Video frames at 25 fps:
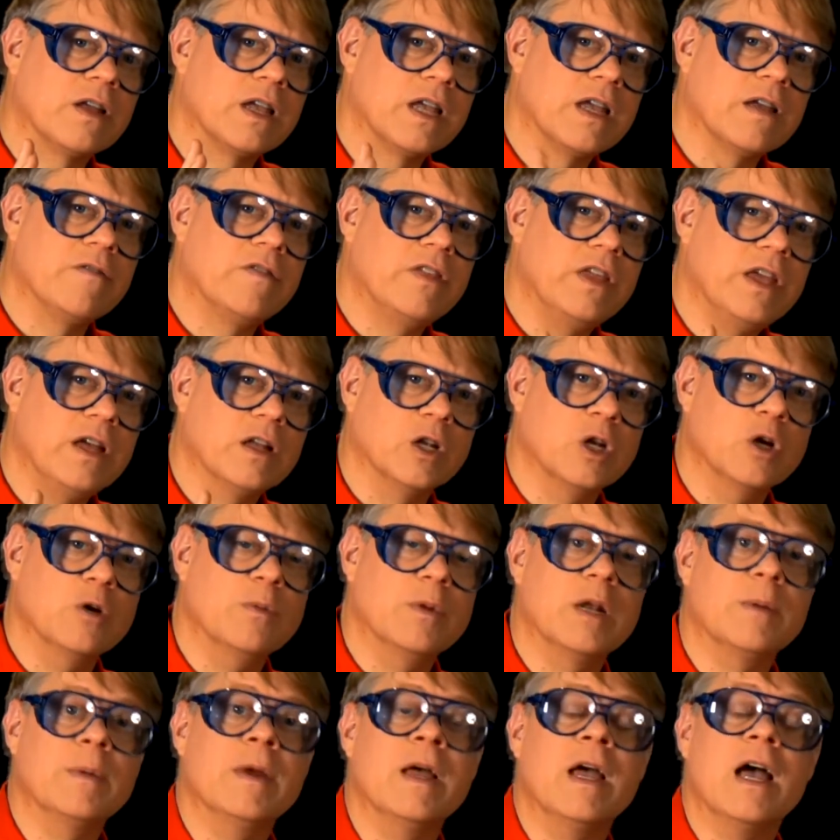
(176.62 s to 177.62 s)
give the
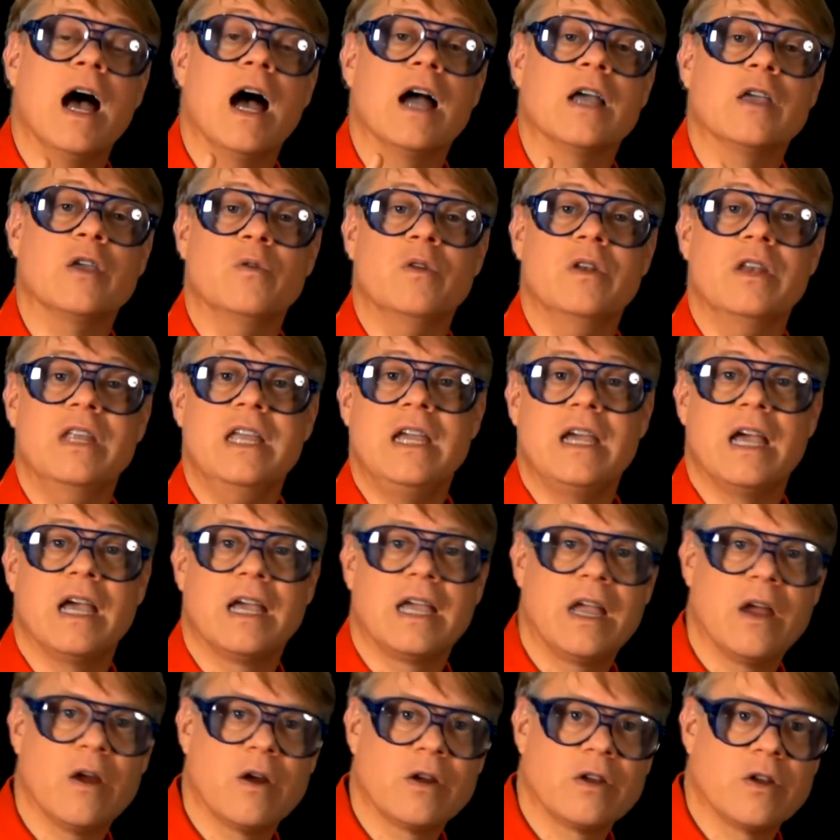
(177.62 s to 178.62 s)
aluminum a
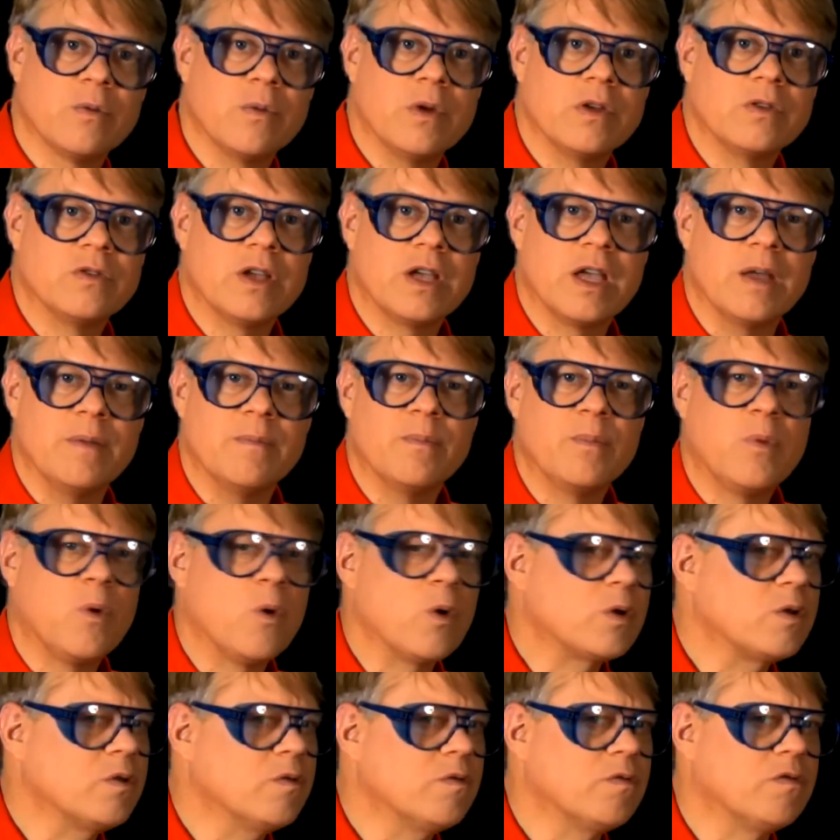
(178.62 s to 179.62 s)
unique characteristic
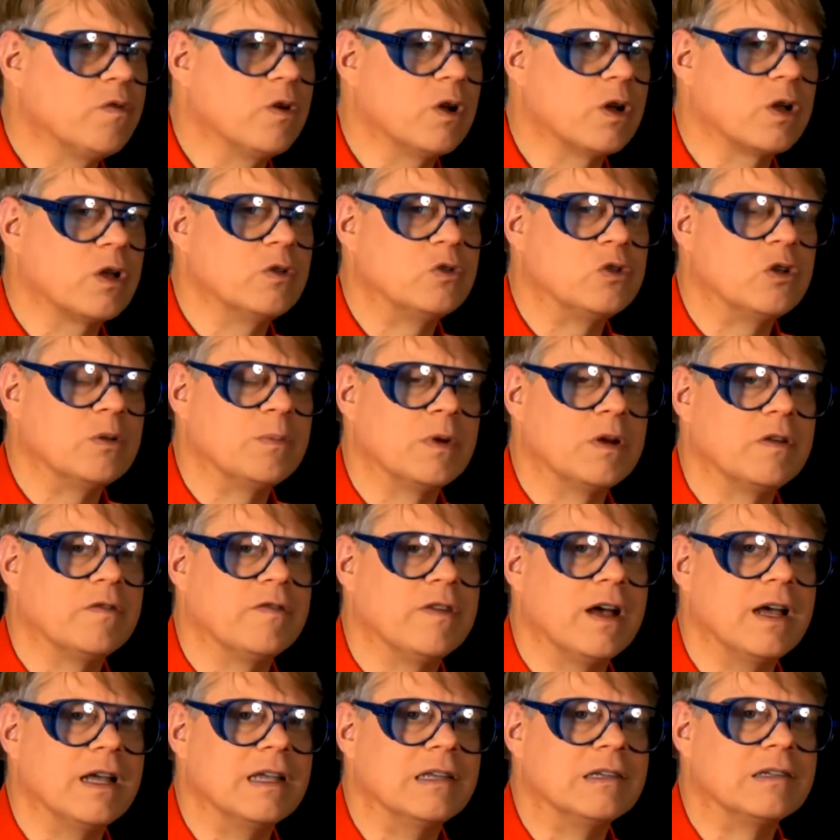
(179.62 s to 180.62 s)
important for a consumer
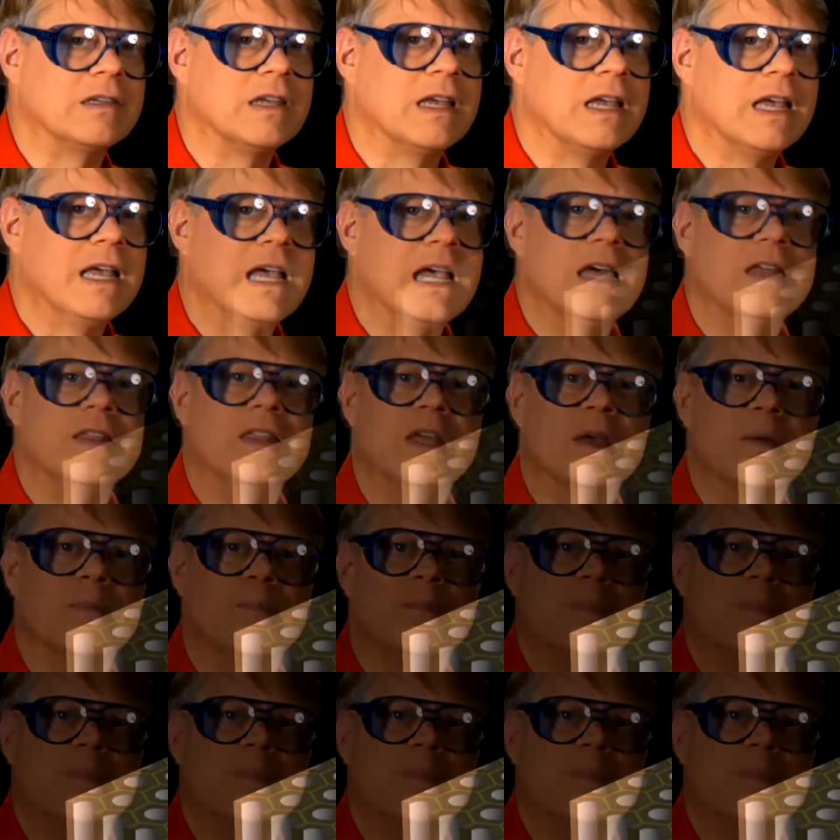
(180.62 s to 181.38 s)
device: the